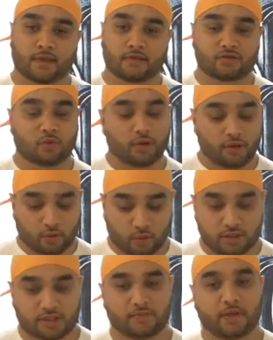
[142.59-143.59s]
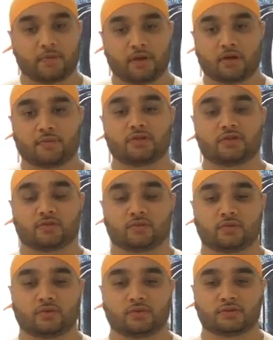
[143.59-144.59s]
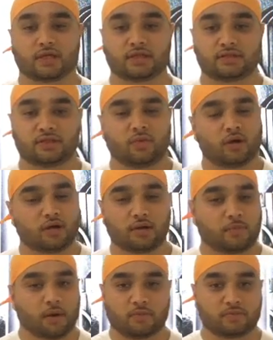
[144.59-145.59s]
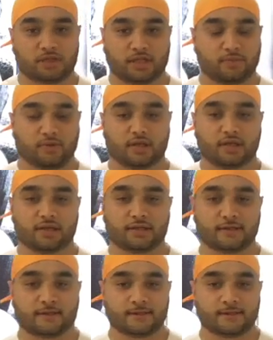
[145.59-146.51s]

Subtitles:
So when all these people are coming to Sant Ji, what kind of problems are they bringing?